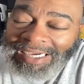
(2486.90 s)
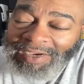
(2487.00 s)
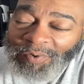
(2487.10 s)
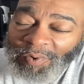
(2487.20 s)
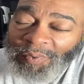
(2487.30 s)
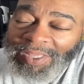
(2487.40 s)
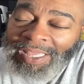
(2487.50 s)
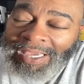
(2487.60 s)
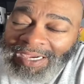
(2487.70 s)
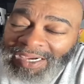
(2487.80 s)
when we
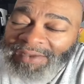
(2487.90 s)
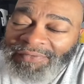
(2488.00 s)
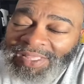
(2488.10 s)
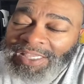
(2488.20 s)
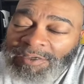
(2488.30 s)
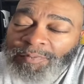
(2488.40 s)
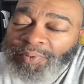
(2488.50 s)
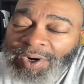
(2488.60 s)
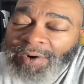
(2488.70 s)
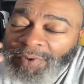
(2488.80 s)
lift these
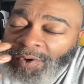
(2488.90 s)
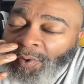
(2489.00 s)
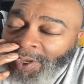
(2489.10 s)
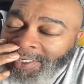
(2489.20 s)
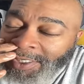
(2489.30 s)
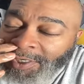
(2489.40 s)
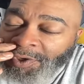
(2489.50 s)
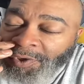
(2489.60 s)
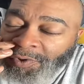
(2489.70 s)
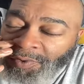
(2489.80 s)
prayer requests
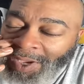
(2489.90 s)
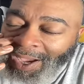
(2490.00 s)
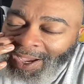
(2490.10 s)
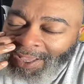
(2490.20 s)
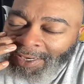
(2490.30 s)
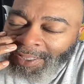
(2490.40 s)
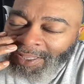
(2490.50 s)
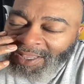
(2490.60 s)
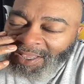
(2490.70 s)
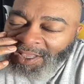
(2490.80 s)
to you, God,
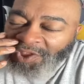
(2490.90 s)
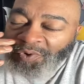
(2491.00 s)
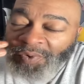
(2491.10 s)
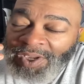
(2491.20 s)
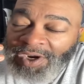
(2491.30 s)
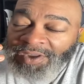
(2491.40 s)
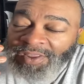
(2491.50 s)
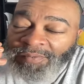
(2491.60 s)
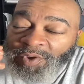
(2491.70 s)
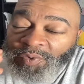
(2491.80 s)
you hear
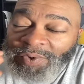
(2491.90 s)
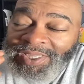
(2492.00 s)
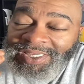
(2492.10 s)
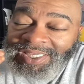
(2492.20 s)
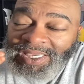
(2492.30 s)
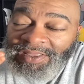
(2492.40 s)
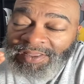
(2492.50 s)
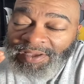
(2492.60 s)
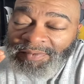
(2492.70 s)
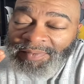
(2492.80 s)
them, you receive
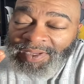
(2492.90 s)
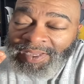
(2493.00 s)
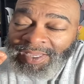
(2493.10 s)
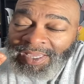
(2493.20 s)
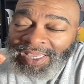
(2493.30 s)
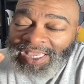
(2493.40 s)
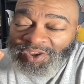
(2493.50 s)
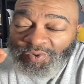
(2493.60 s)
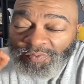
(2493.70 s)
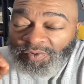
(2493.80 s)
them, and
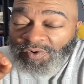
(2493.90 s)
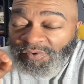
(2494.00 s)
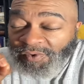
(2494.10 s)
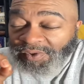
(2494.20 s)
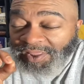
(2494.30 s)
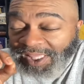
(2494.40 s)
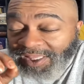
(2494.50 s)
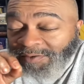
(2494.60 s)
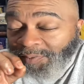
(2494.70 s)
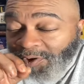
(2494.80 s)
you move on
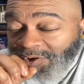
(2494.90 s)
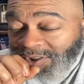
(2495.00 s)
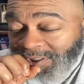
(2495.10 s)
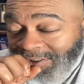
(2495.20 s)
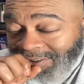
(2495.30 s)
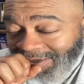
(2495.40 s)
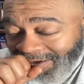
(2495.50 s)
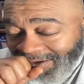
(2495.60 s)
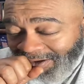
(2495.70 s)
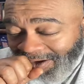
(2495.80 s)
these persons'
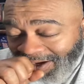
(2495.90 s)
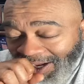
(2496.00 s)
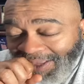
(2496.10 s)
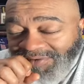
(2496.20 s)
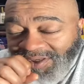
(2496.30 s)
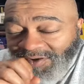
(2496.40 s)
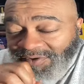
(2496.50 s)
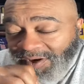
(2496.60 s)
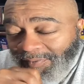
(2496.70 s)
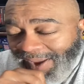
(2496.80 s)
lives and on
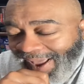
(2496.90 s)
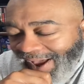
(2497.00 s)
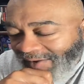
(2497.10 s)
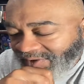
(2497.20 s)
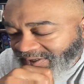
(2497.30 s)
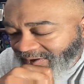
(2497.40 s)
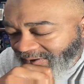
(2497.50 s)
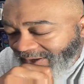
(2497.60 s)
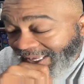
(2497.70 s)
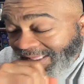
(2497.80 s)
their behalfs,
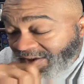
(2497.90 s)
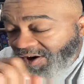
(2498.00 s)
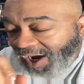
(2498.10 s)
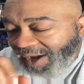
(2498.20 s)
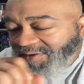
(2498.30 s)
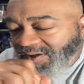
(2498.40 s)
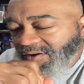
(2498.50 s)
in their lives and